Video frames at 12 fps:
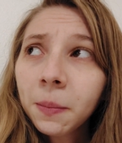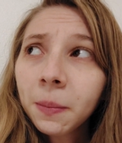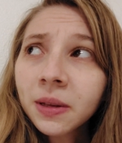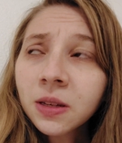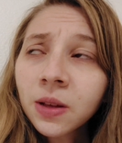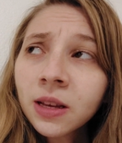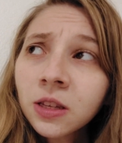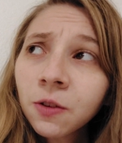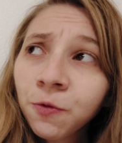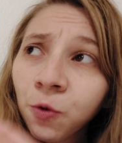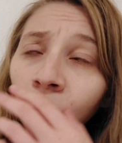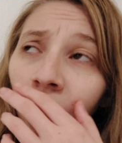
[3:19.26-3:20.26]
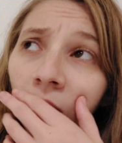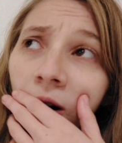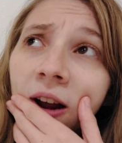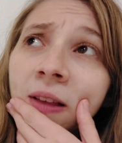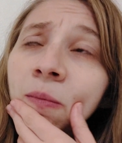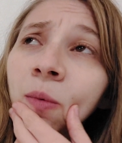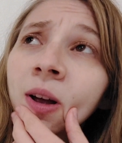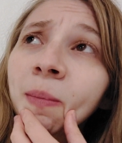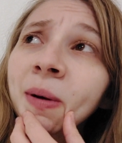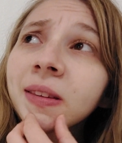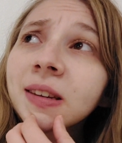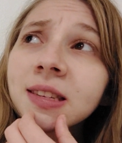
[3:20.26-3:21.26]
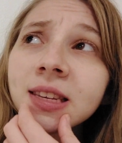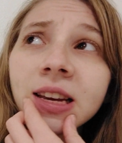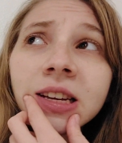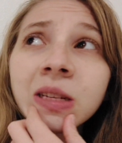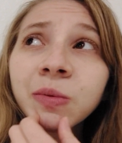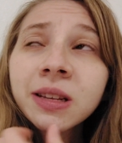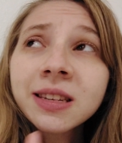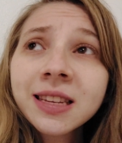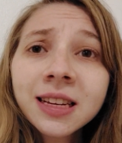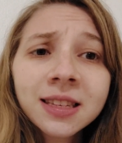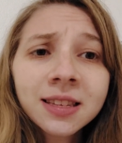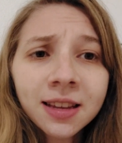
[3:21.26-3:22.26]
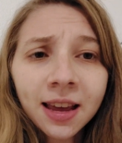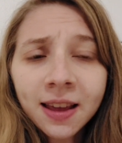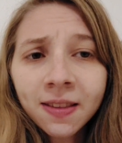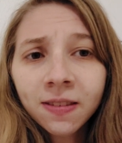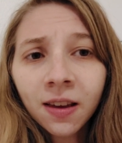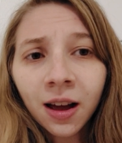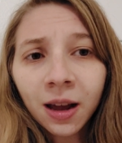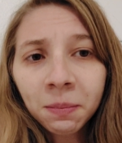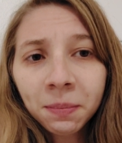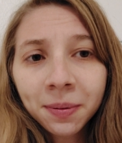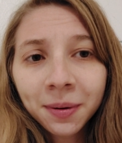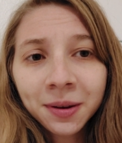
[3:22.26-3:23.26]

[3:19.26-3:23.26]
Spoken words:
But so that's the 4. And what about the 6? Well, the 6 is a head type.